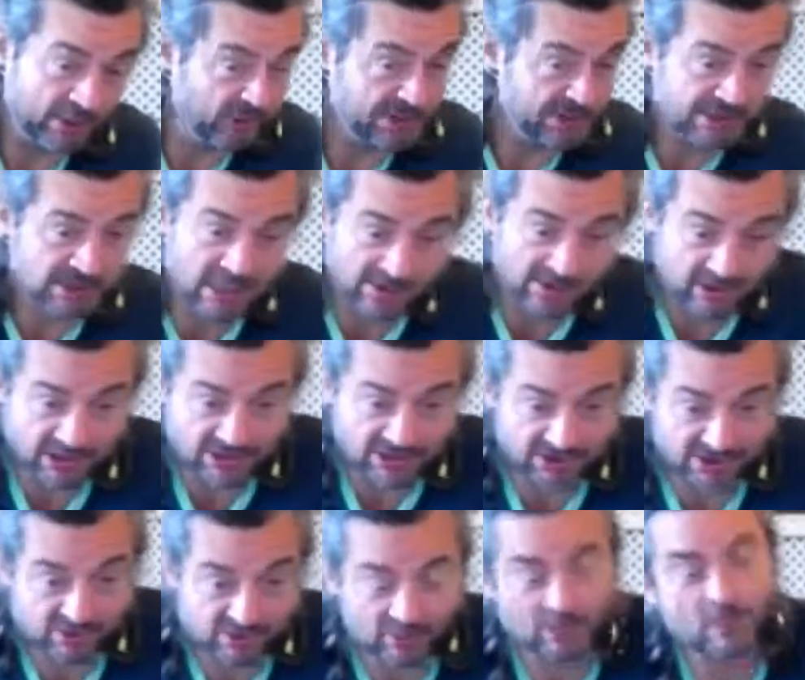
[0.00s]
has nothing to
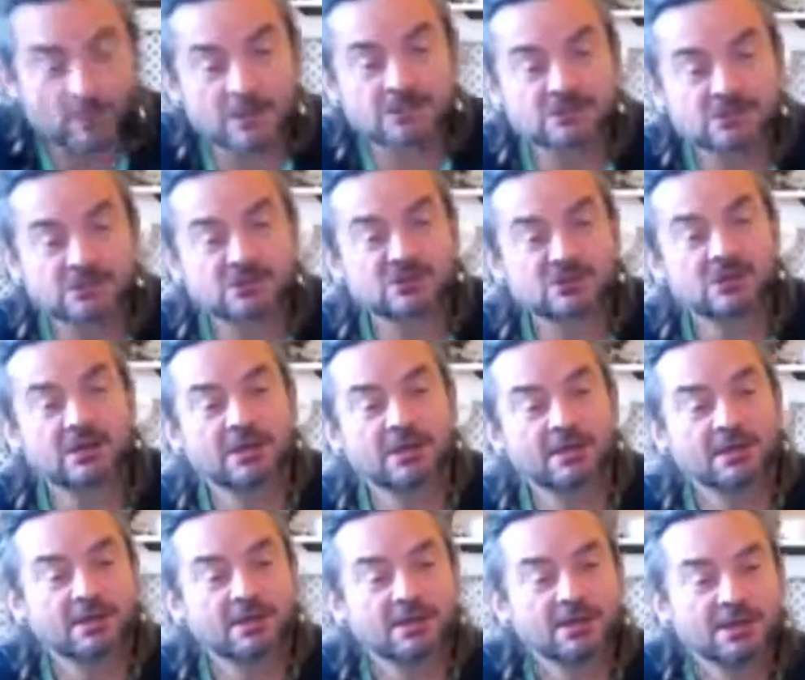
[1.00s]
do with muscles.
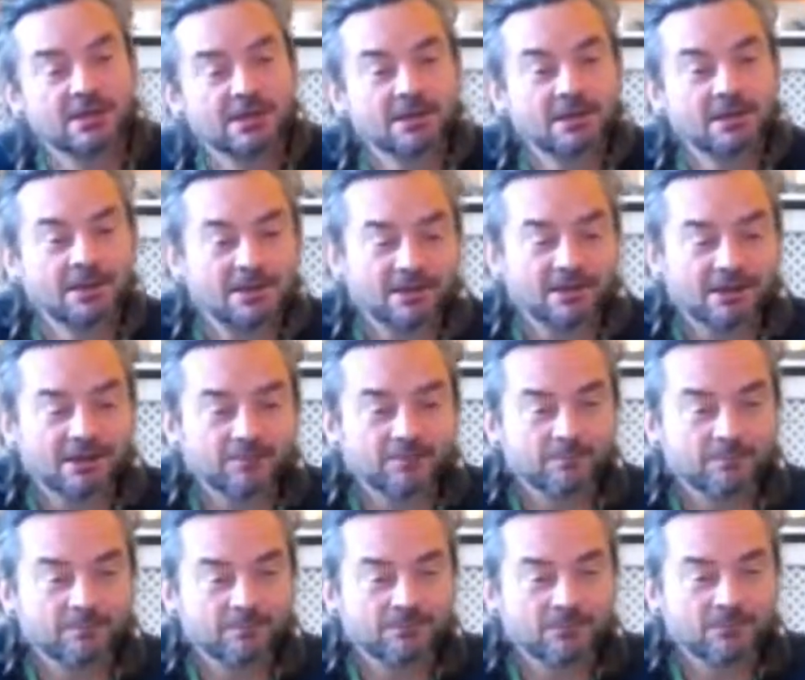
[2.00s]

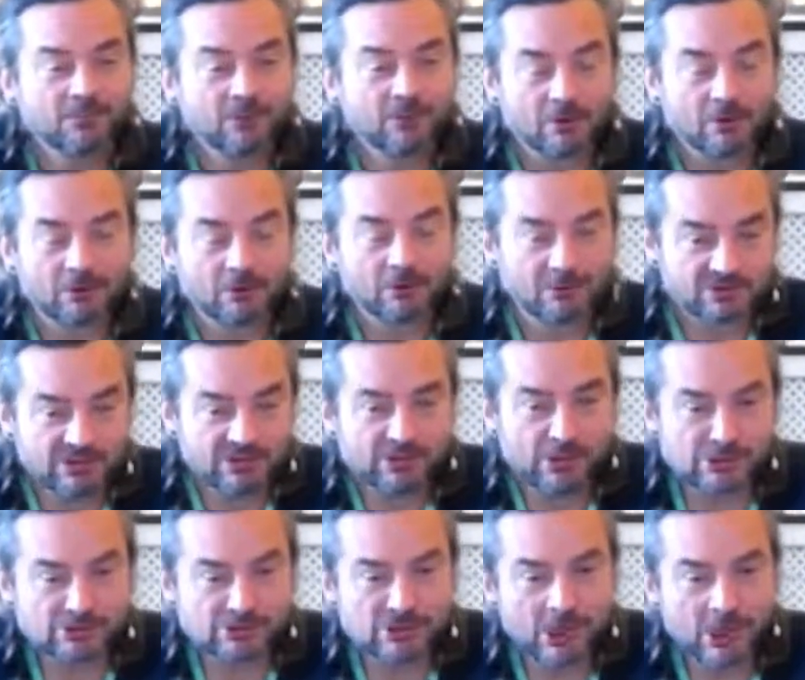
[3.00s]
Um, not not in
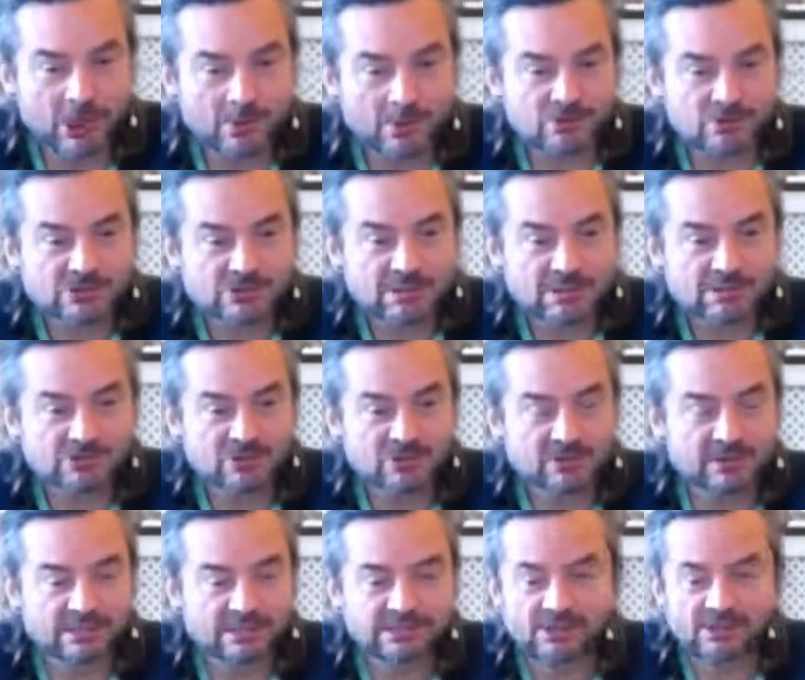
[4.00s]
those terms. It's not.
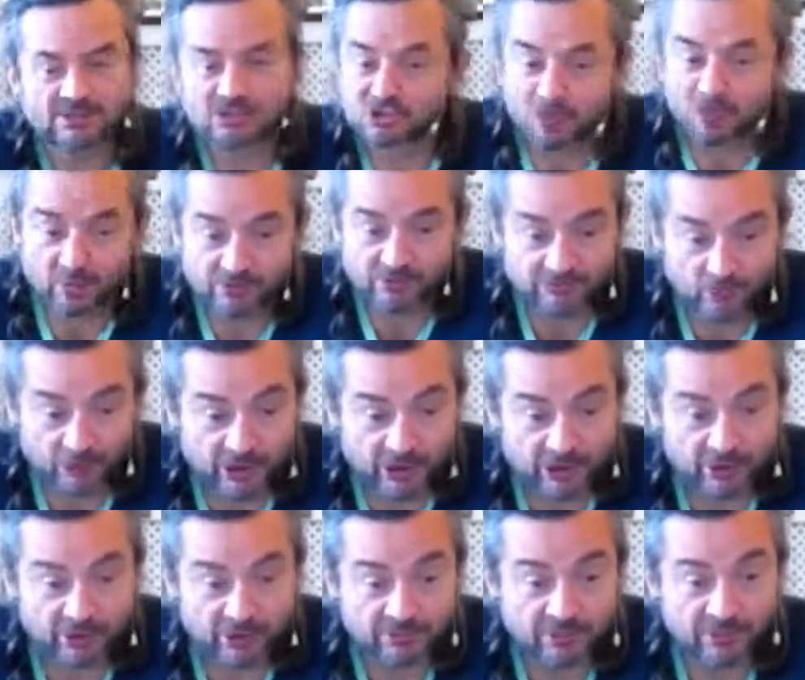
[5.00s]
It's nothing to do with
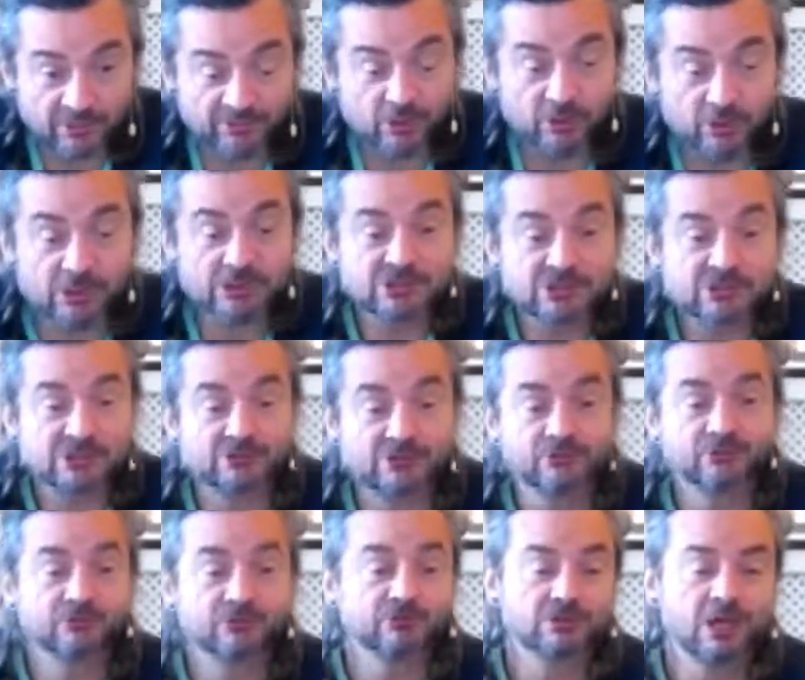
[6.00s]
avoidance avoidance
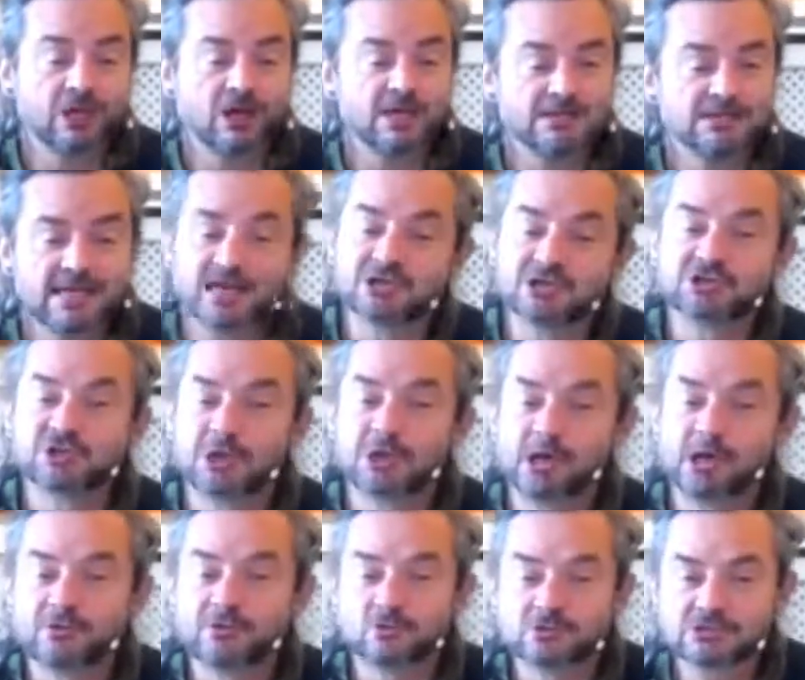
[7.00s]
of uh, tension
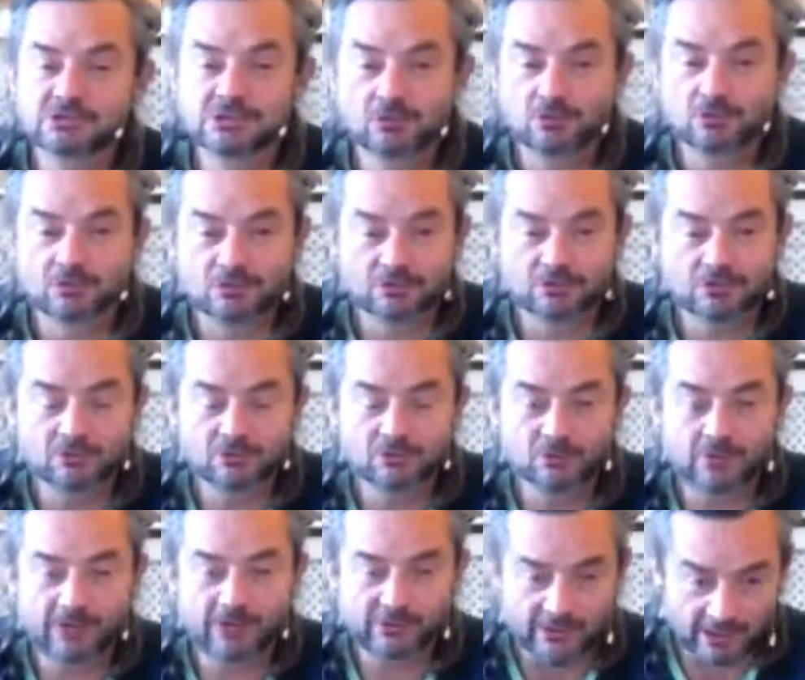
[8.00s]
or, or or
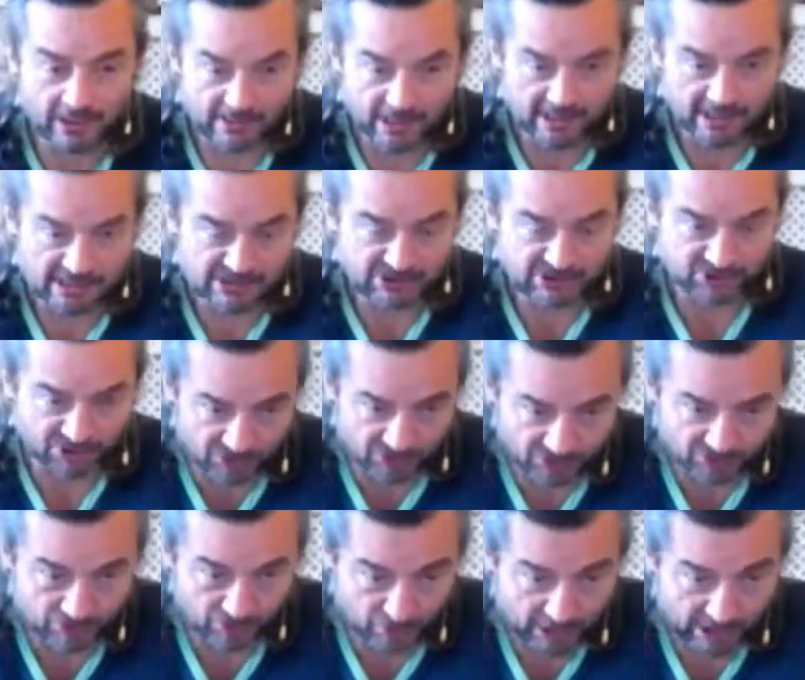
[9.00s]
anything like that. It's to
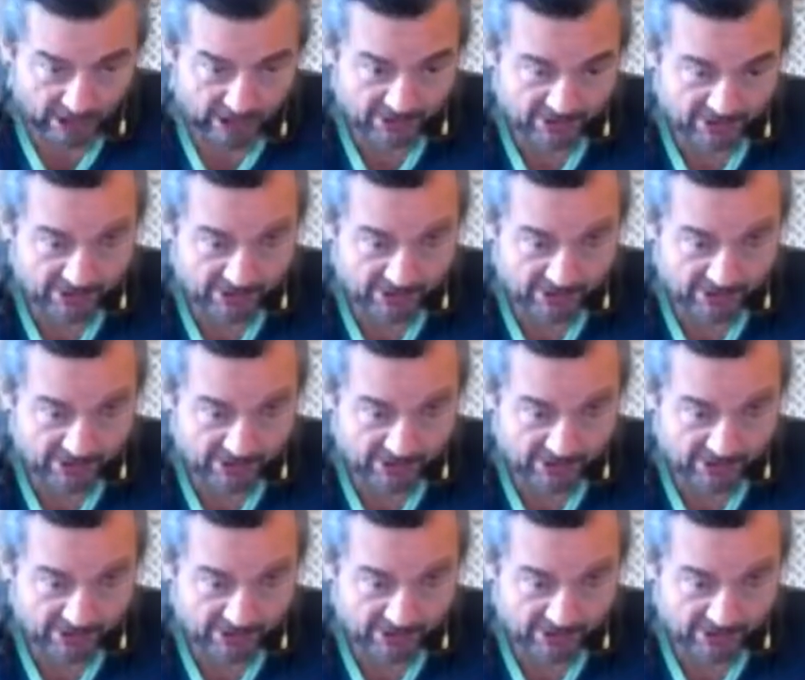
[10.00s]
do with